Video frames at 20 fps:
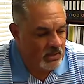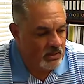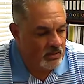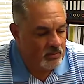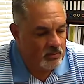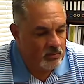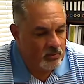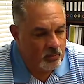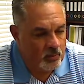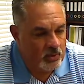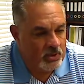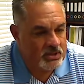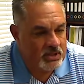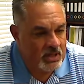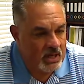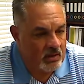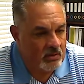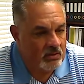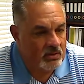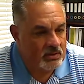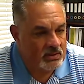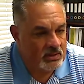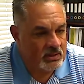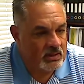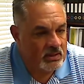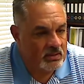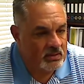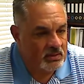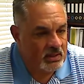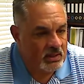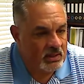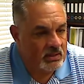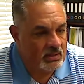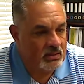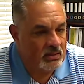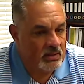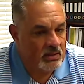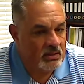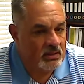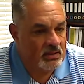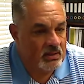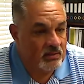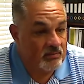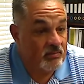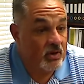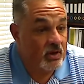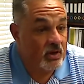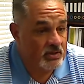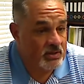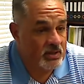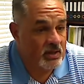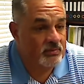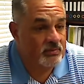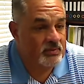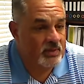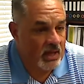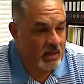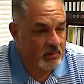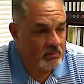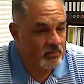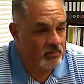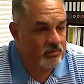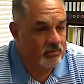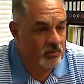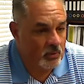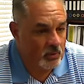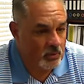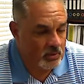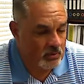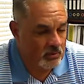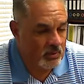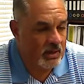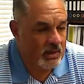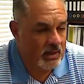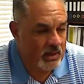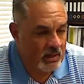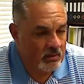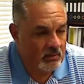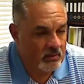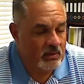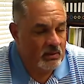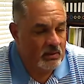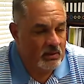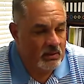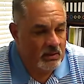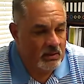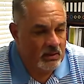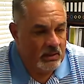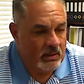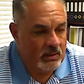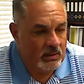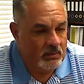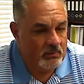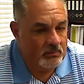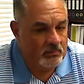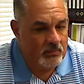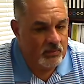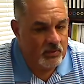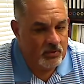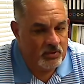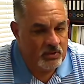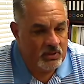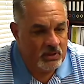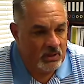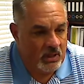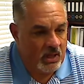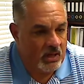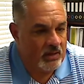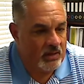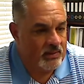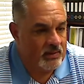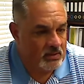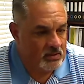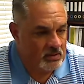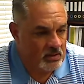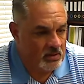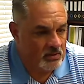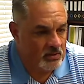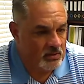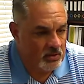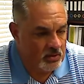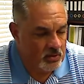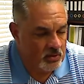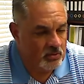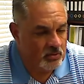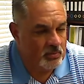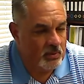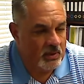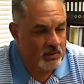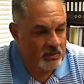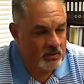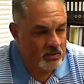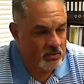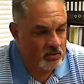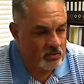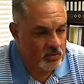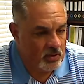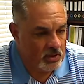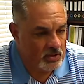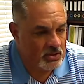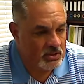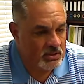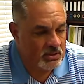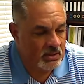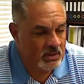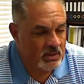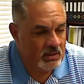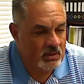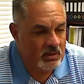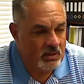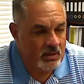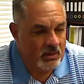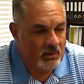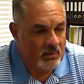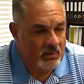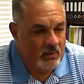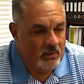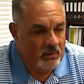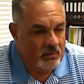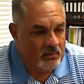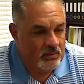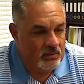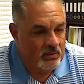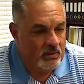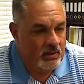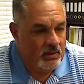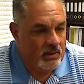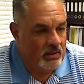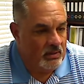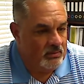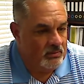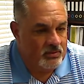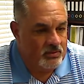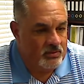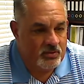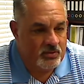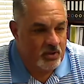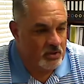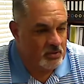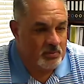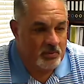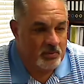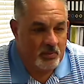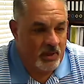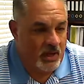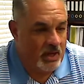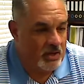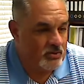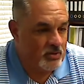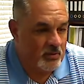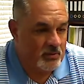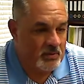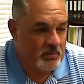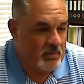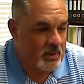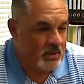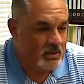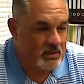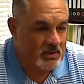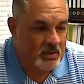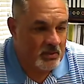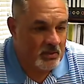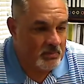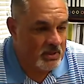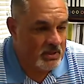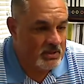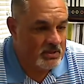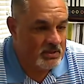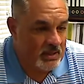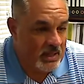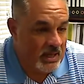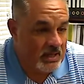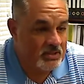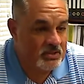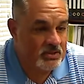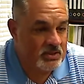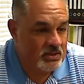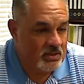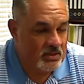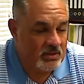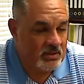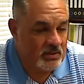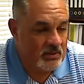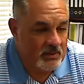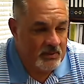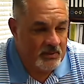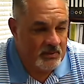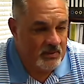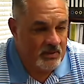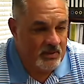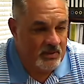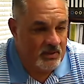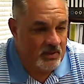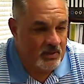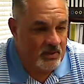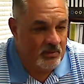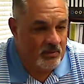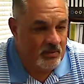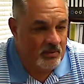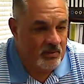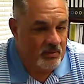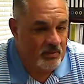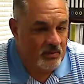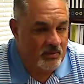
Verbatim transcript: and reach out because it is a it is a very tough time in Florida right now. Um, you see a lot of things on the news about the destruction and and trust me, when I drove to Mexico Beach last year, you know,